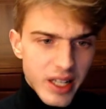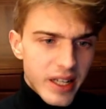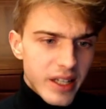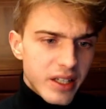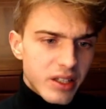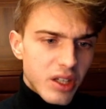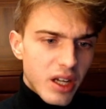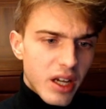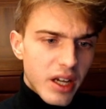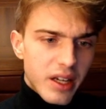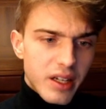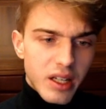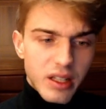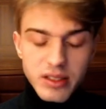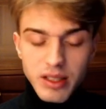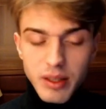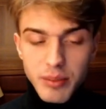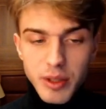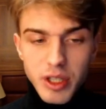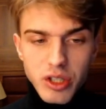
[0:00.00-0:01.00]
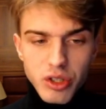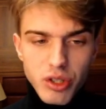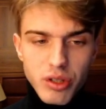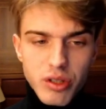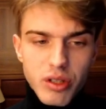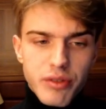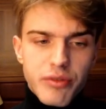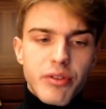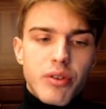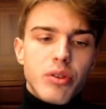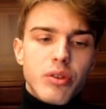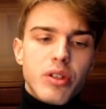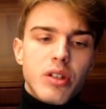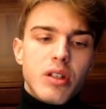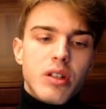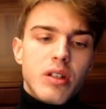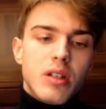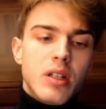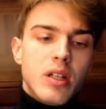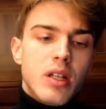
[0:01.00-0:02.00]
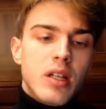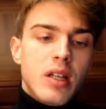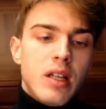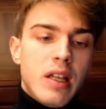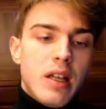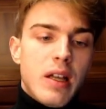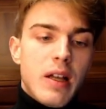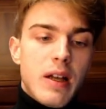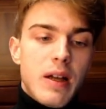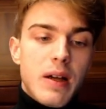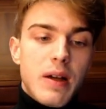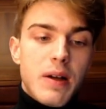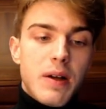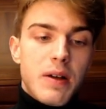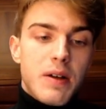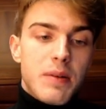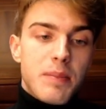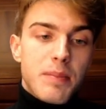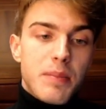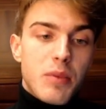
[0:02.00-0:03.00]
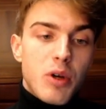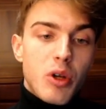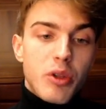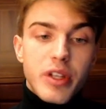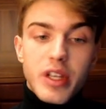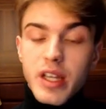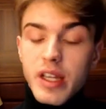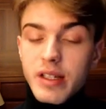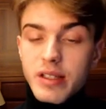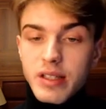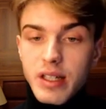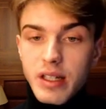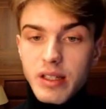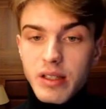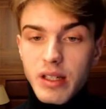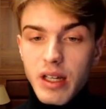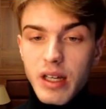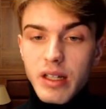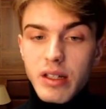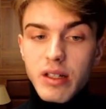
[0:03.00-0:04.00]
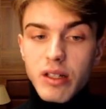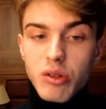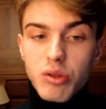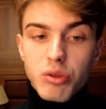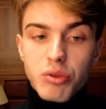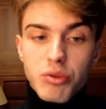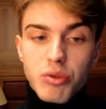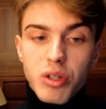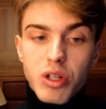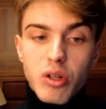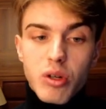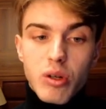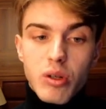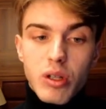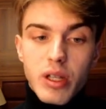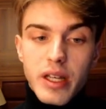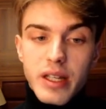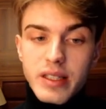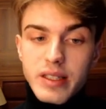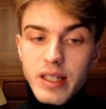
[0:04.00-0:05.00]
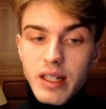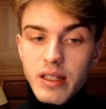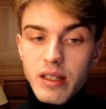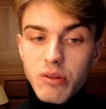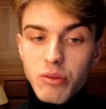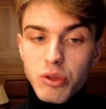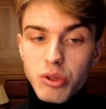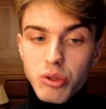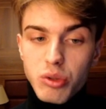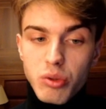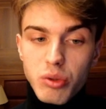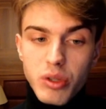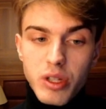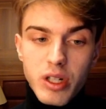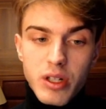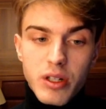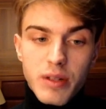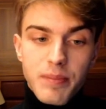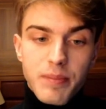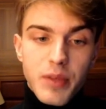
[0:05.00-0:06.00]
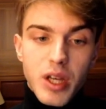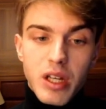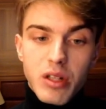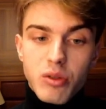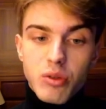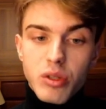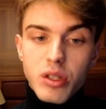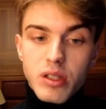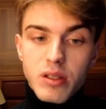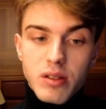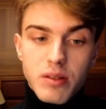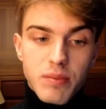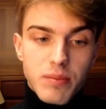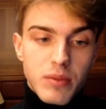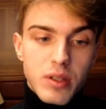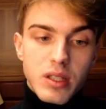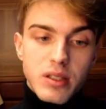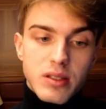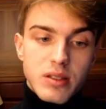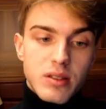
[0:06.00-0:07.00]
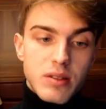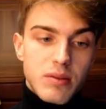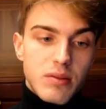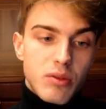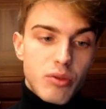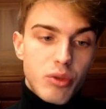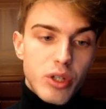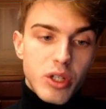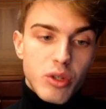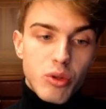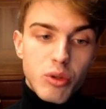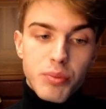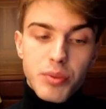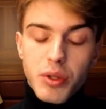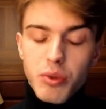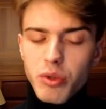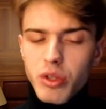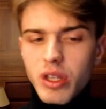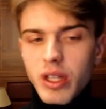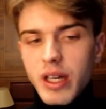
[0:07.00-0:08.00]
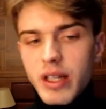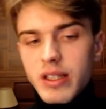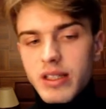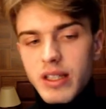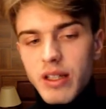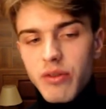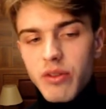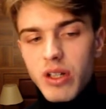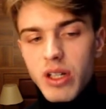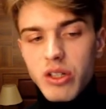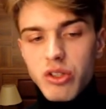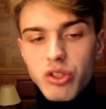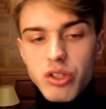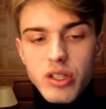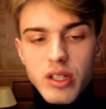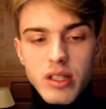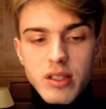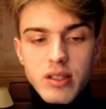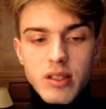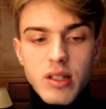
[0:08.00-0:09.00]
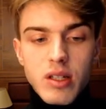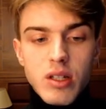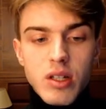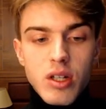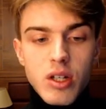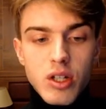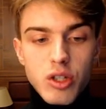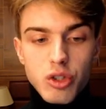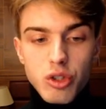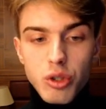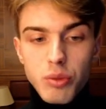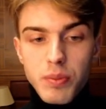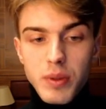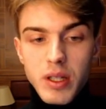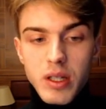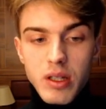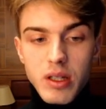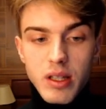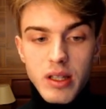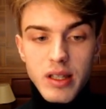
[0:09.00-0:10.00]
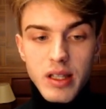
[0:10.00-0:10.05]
initiative on the king side, and I couldn't recall exactly what to do here. I knew that this regrouping with 97, knight g6 should be